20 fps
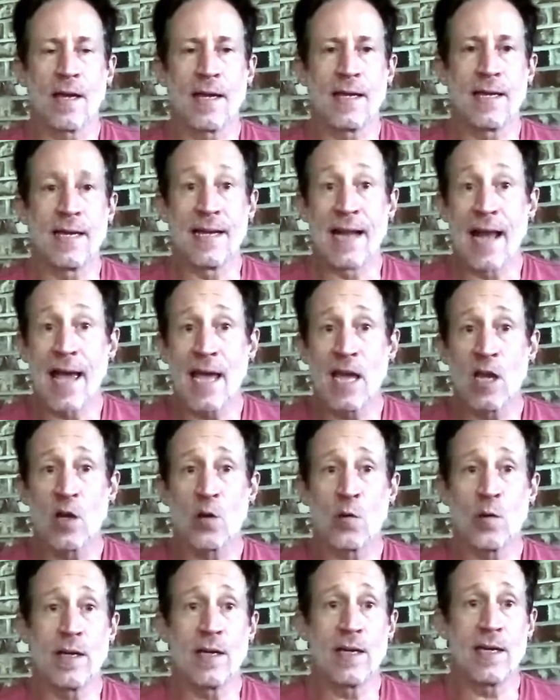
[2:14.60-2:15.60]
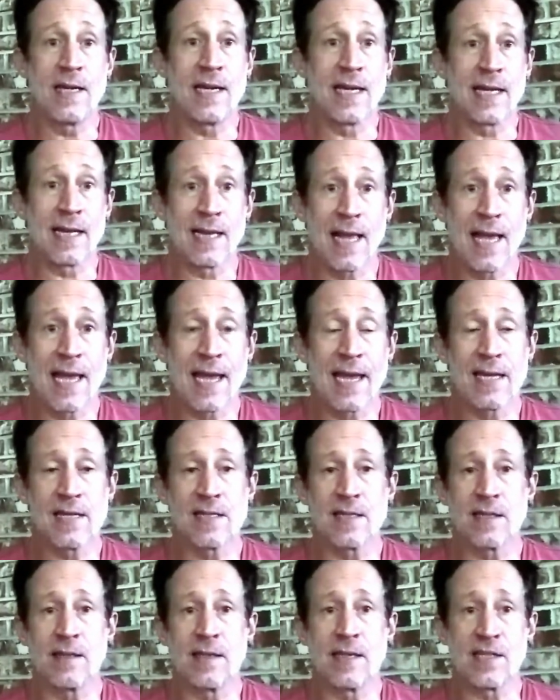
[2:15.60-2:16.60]
get angry, get
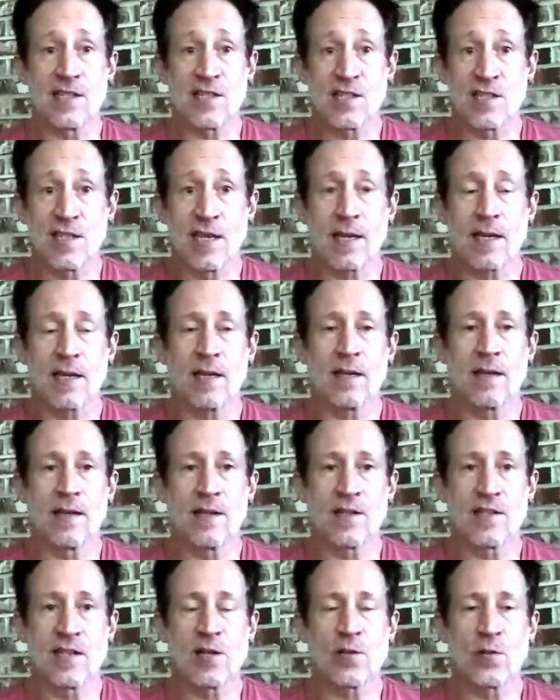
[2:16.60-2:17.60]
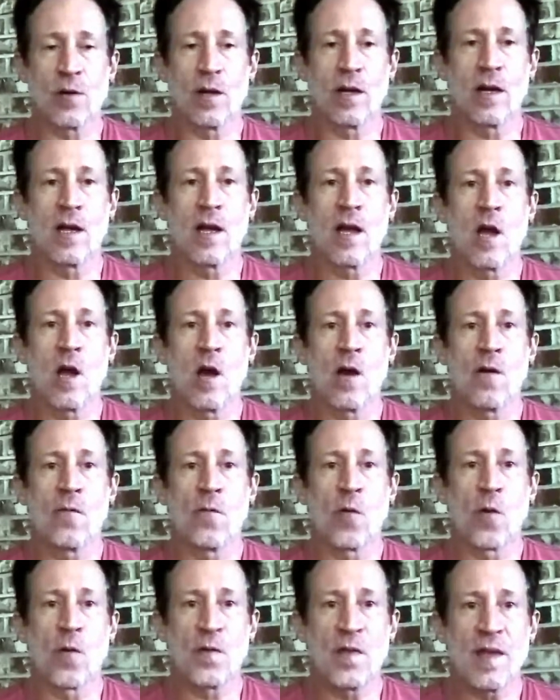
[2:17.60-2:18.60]
late, get sick, etc.,
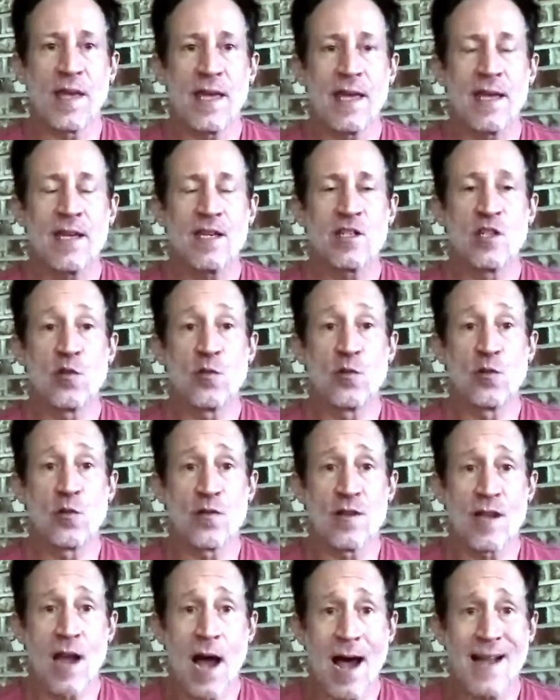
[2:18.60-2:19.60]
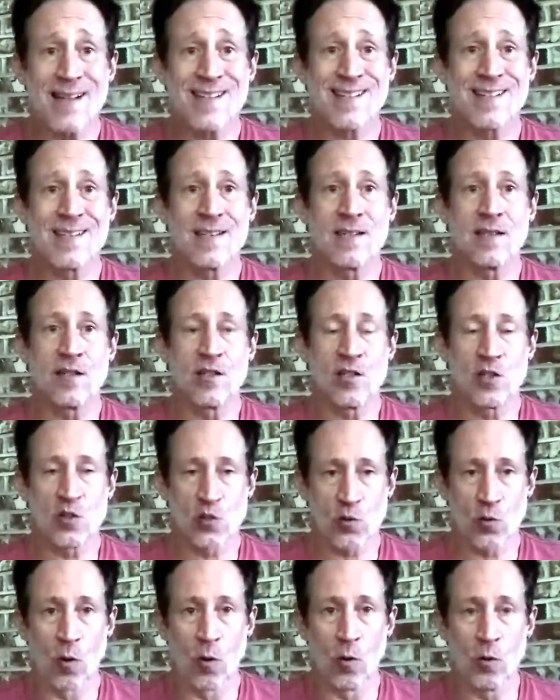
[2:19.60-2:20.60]
for things you do not
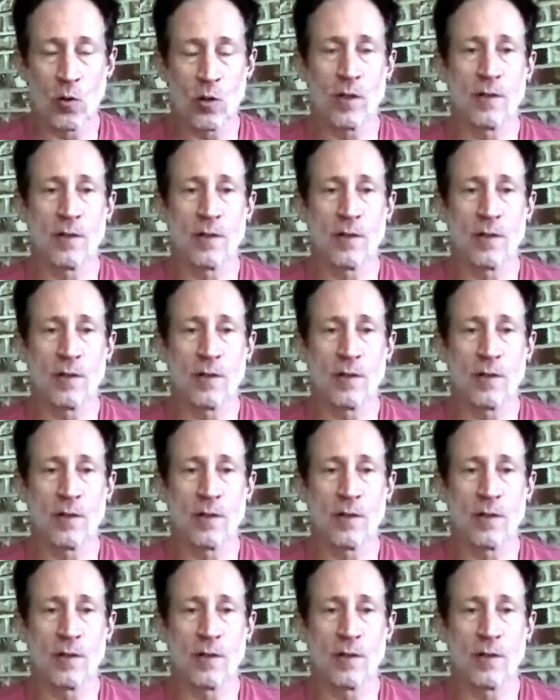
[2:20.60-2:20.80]
control.